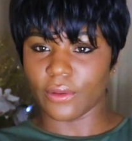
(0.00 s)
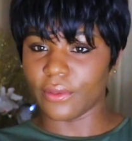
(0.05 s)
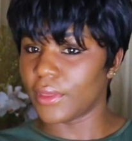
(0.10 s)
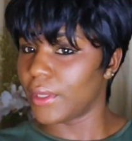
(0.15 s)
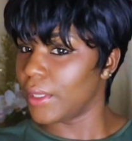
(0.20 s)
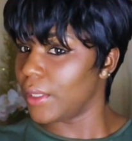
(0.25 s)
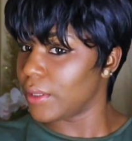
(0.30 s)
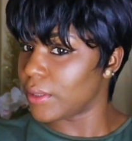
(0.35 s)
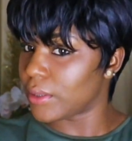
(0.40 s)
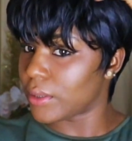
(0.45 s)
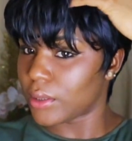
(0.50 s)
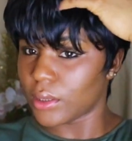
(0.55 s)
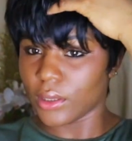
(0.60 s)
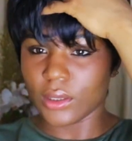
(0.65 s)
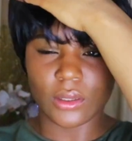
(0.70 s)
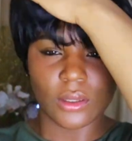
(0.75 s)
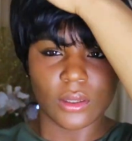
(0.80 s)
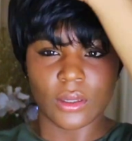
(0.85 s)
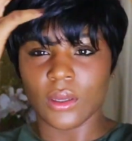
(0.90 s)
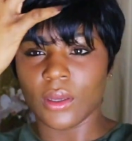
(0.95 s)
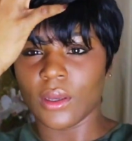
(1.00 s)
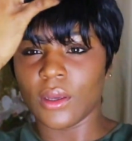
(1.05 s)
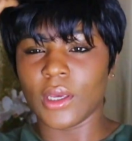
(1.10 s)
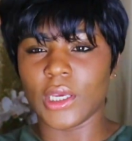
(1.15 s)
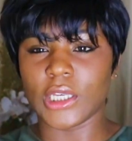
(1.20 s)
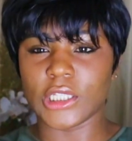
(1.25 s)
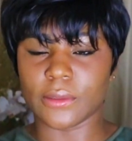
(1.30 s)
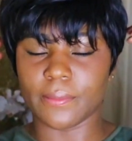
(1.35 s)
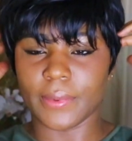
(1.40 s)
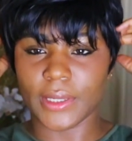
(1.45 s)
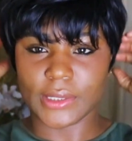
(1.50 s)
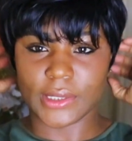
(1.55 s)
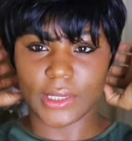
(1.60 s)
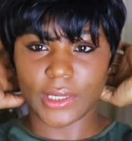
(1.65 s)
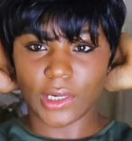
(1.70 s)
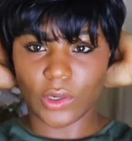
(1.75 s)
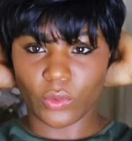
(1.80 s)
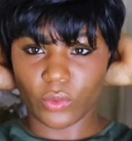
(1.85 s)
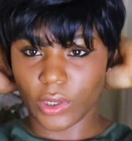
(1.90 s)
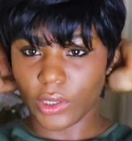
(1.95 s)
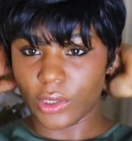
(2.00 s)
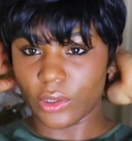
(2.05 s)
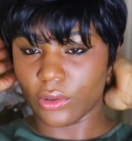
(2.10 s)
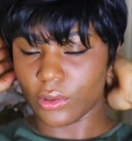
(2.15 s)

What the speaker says: this is basically what it